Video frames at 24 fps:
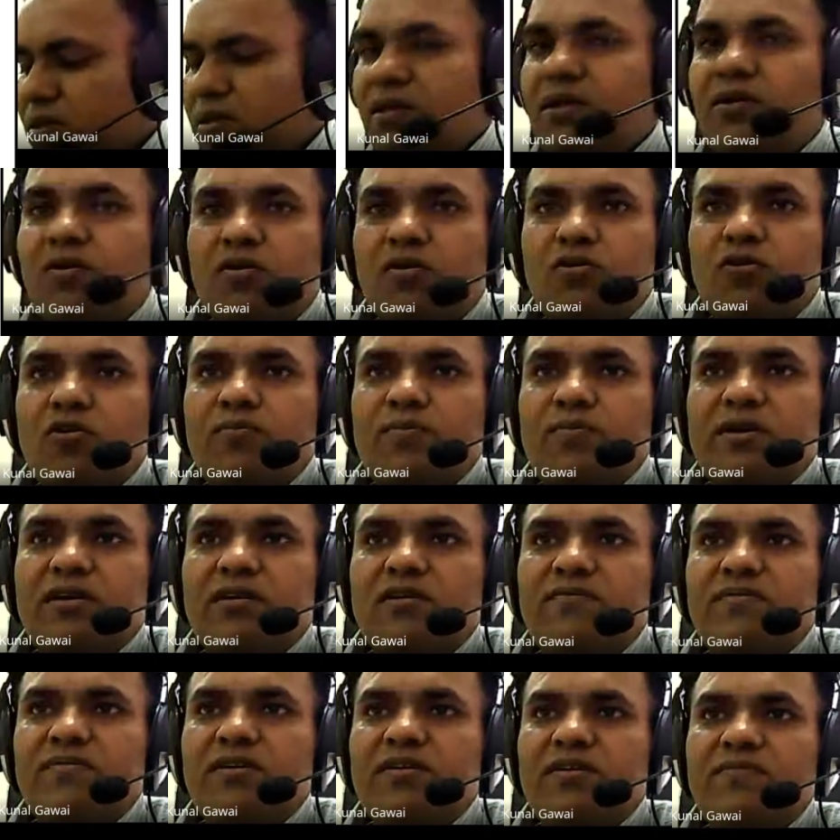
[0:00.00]

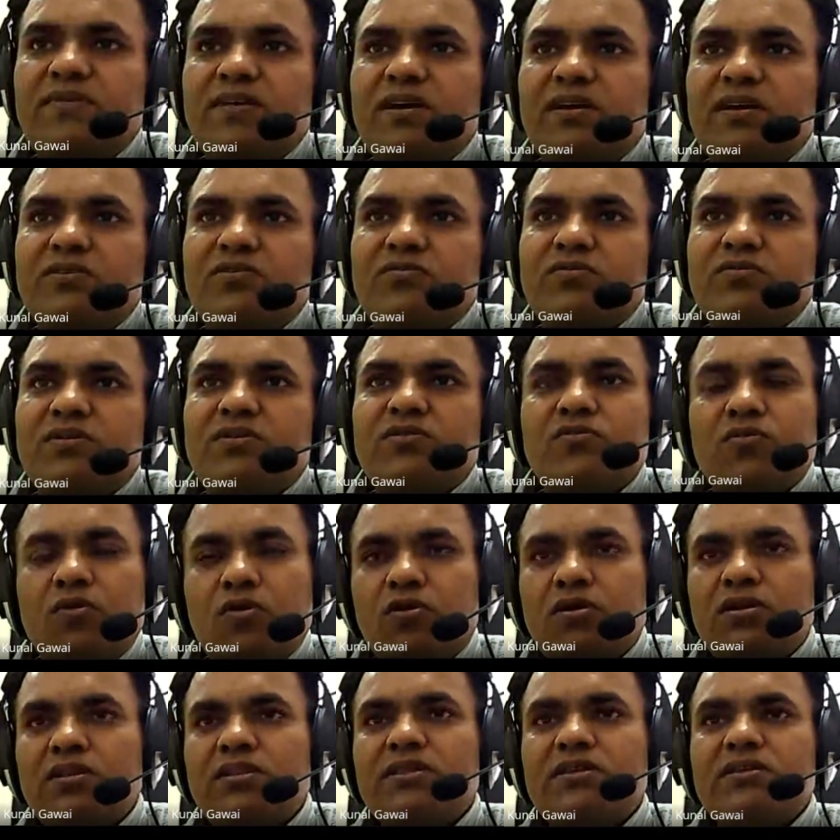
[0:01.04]
economical when we are choosing. So
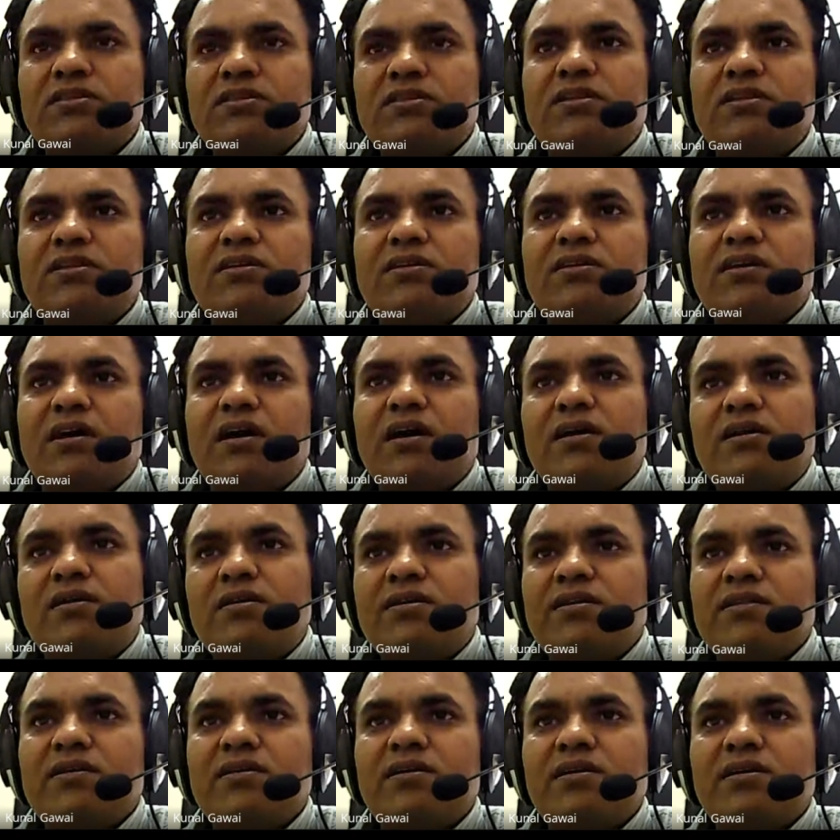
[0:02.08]
all these things are
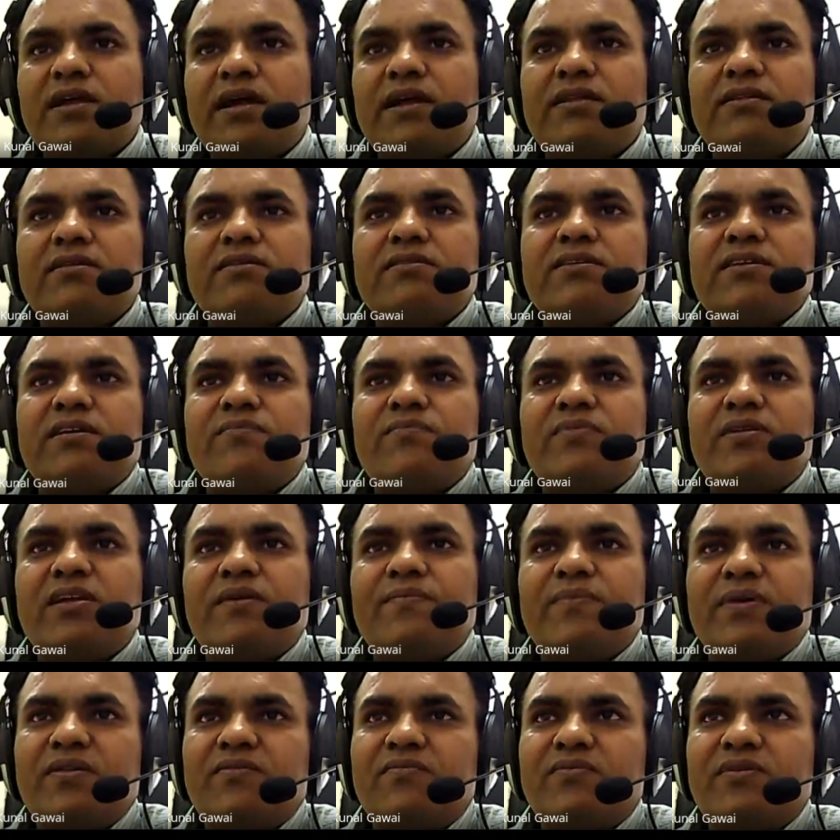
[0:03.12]
trigger at the same
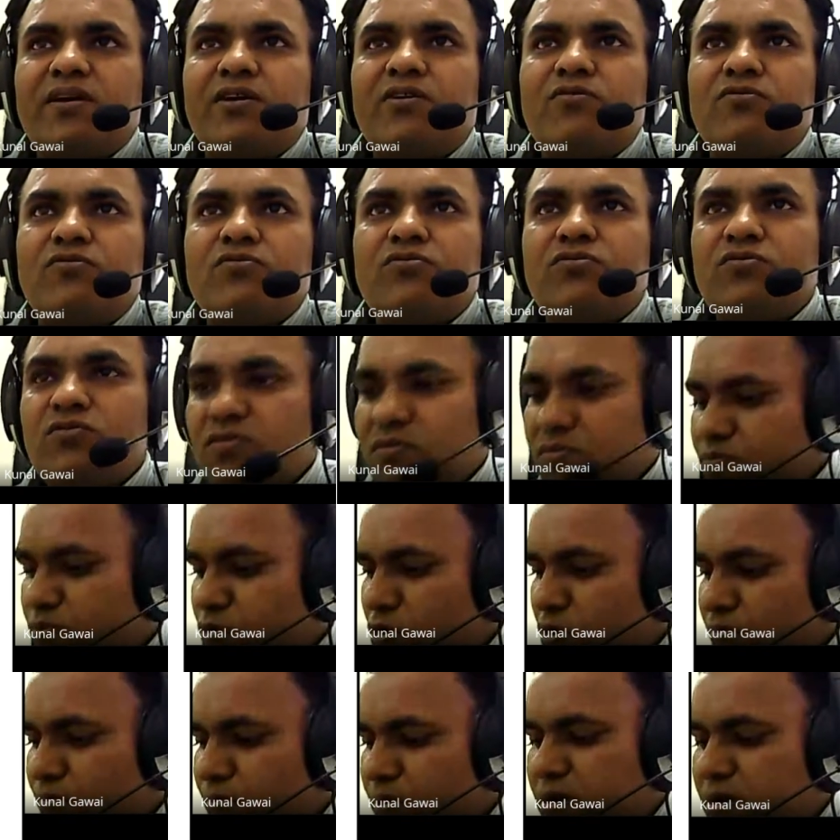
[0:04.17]
time, and we have to choose
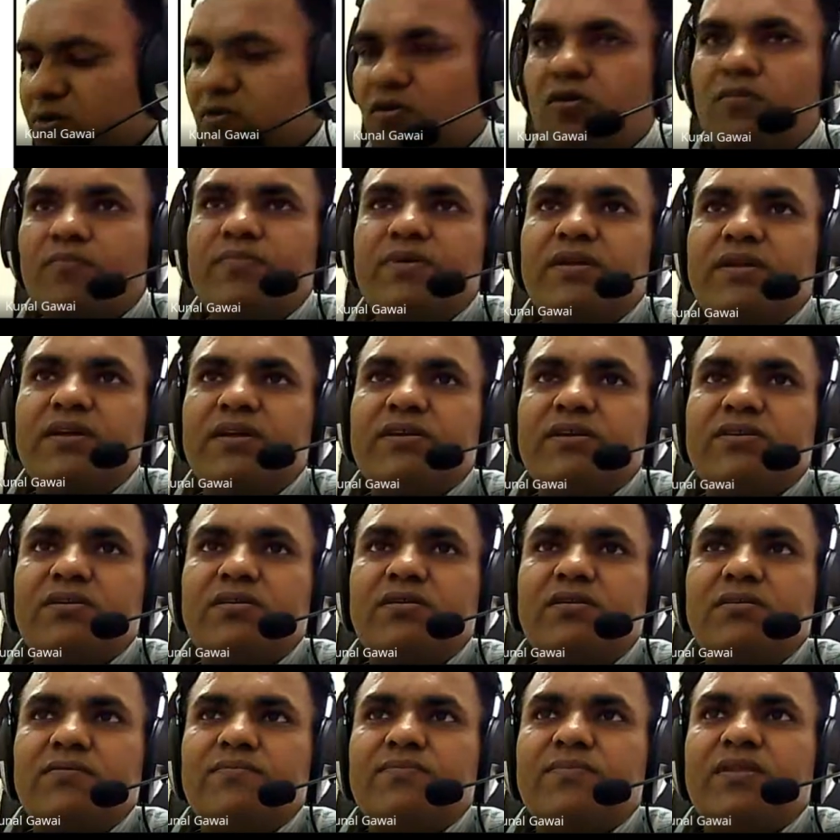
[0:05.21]
proper
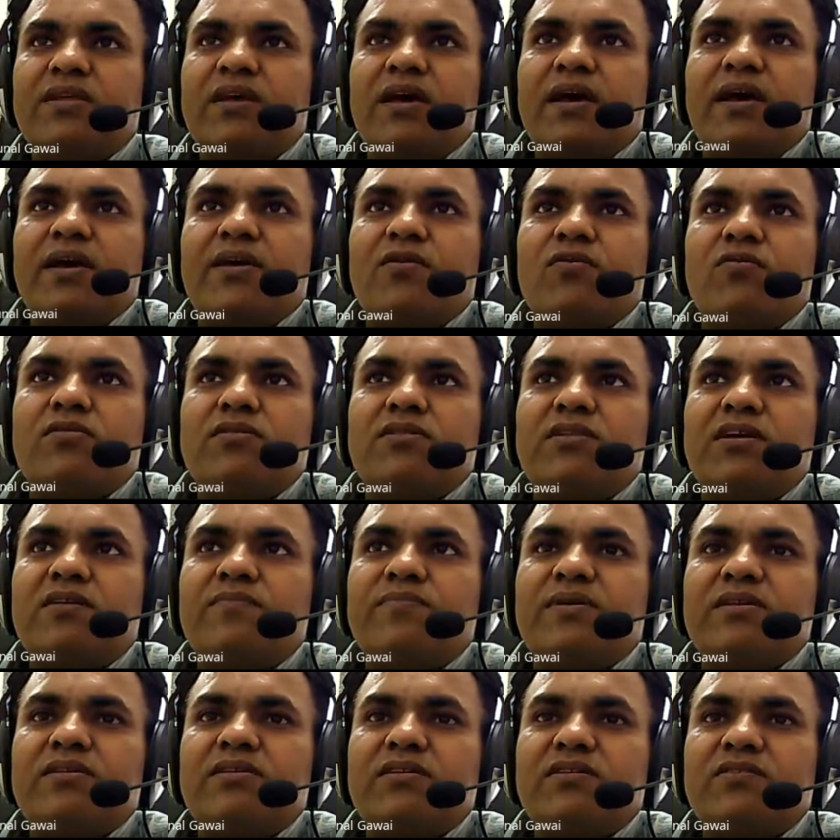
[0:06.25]
combination, and on that
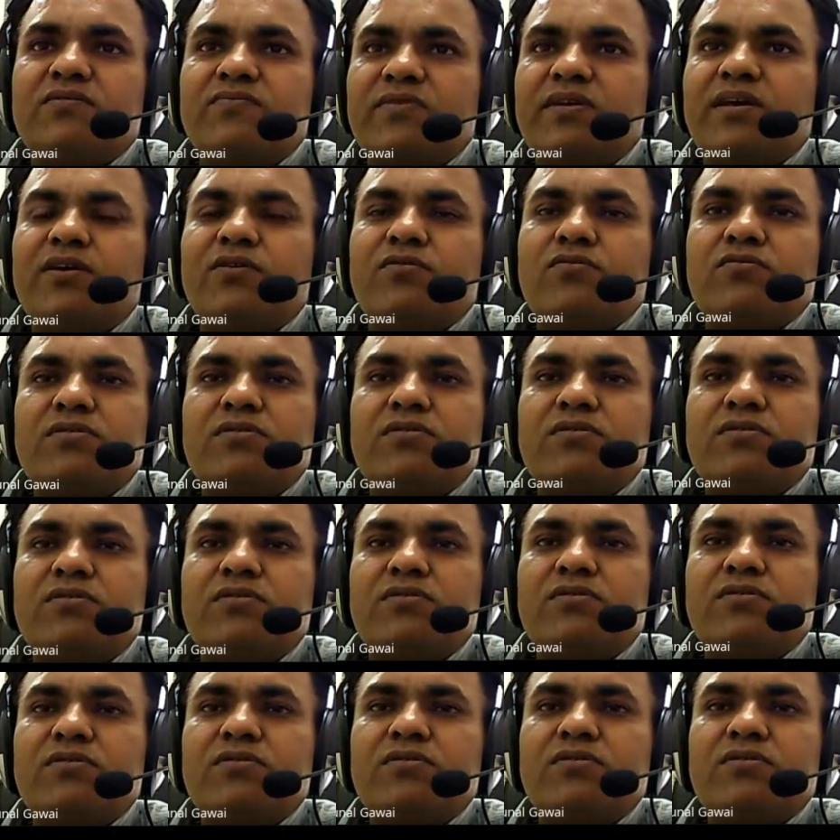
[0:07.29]
basis we have to
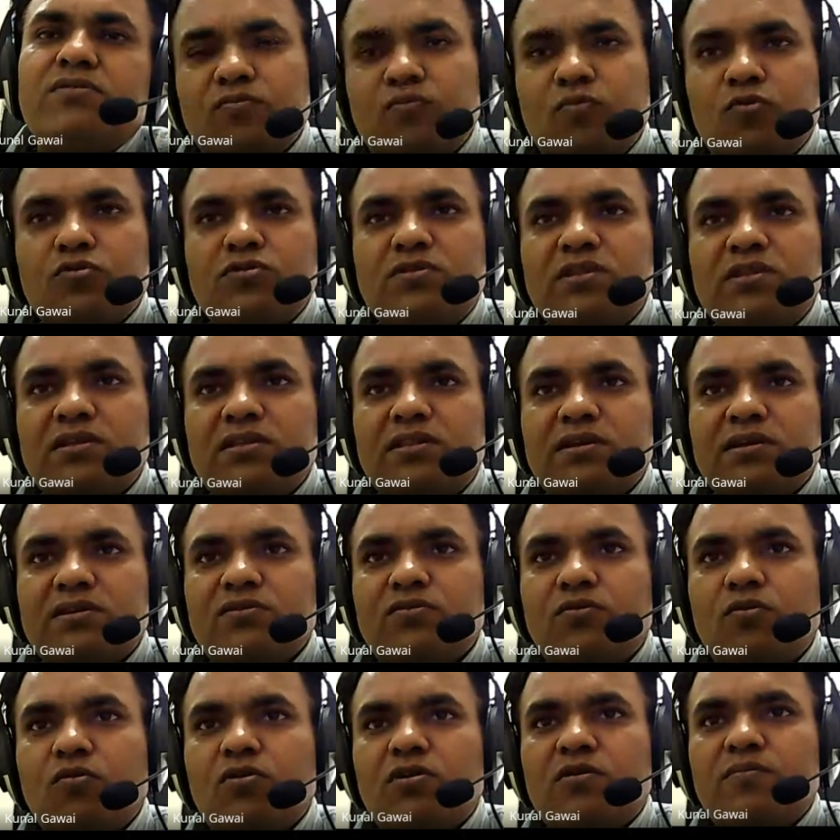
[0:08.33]
select both the thing,
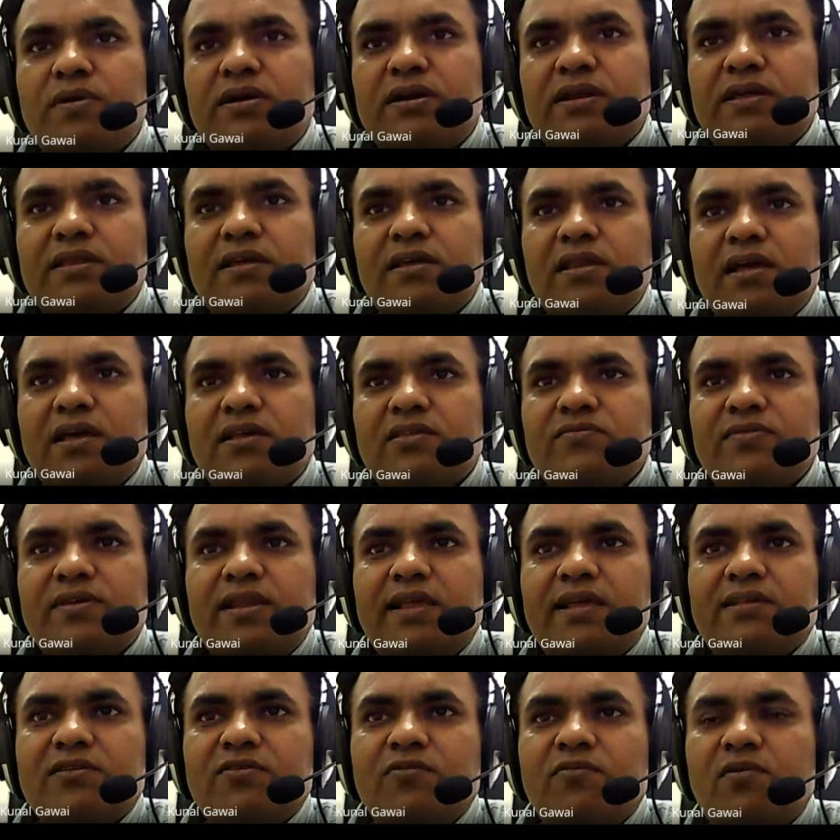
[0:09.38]
core material as well
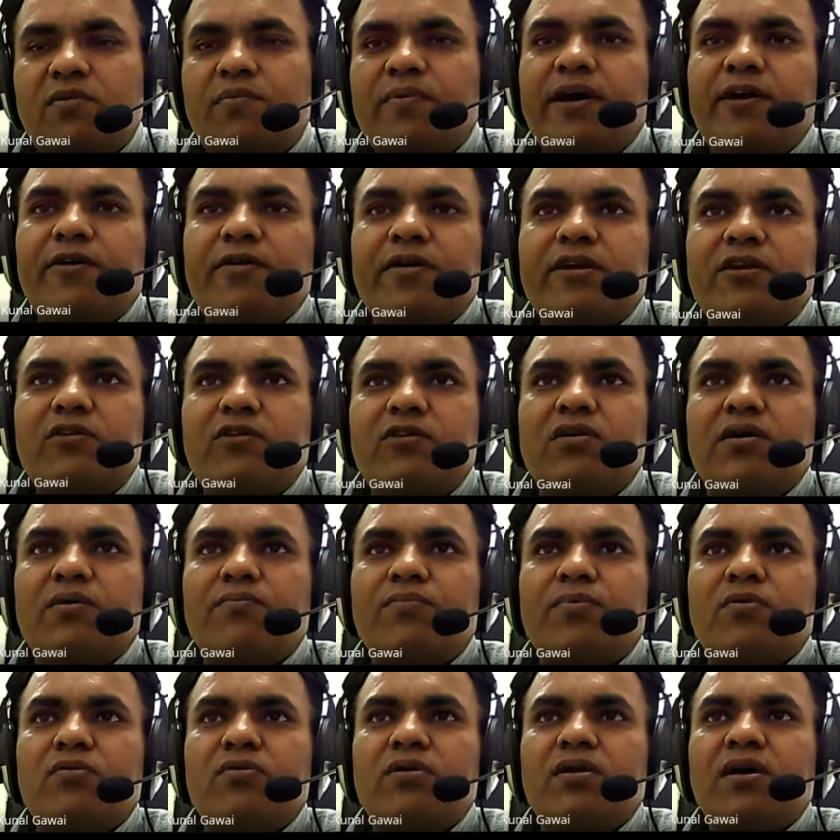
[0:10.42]
as our bioactive
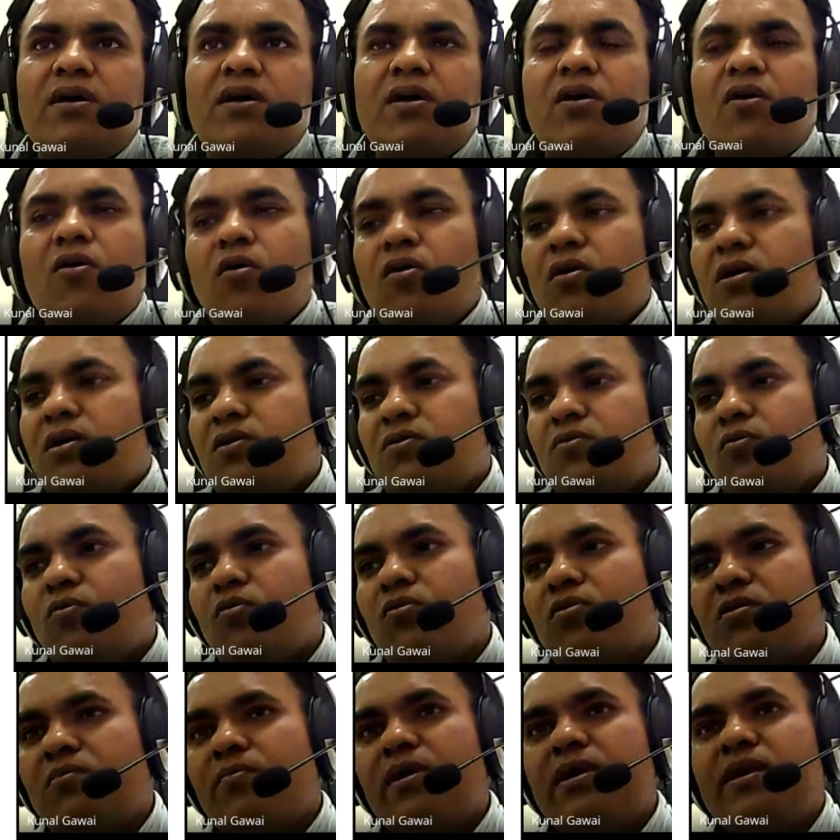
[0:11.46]
compound, or
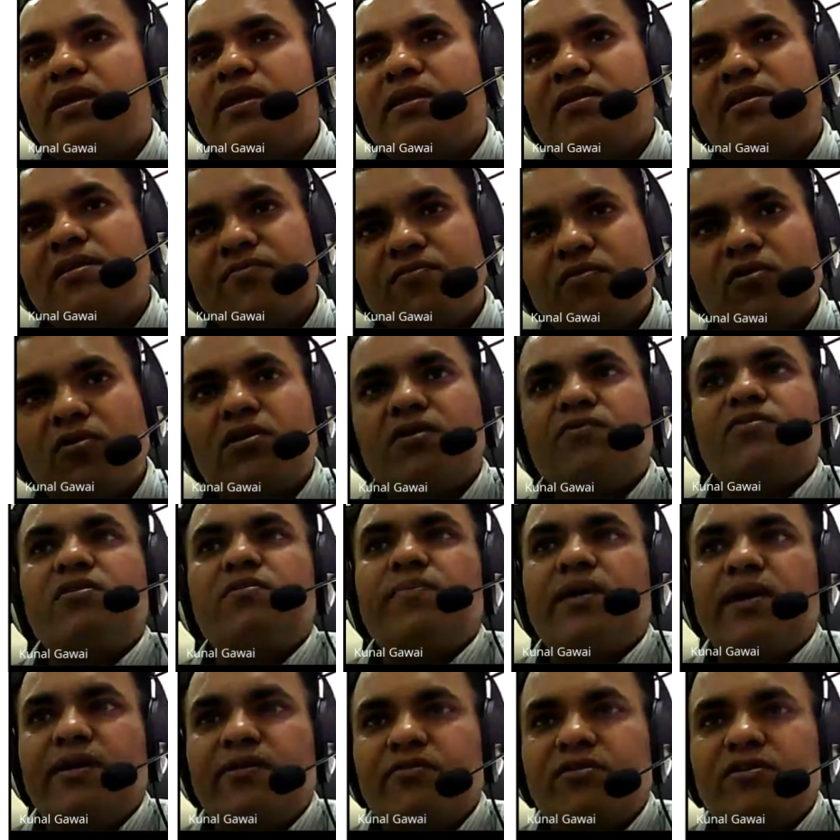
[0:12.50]
core material for our
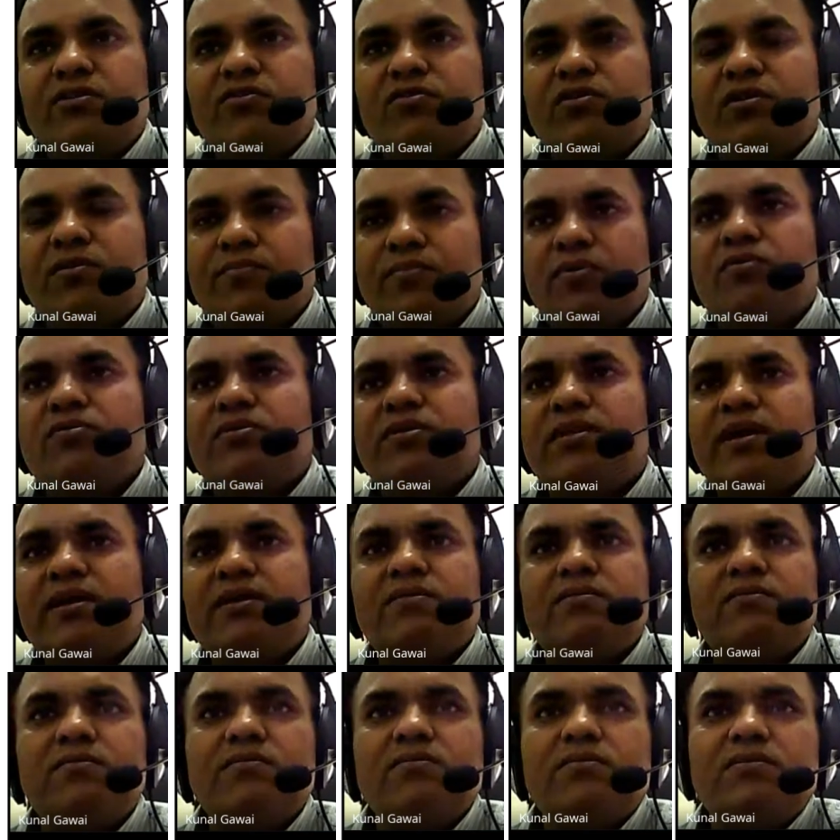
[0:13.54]
bioactive compound, that
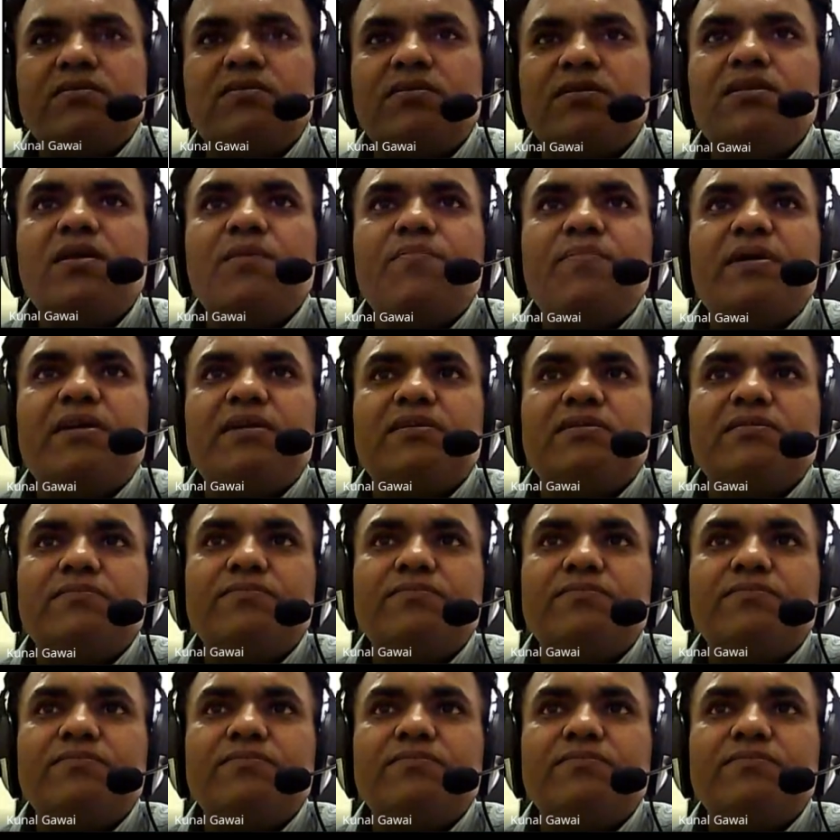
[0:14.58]
depends.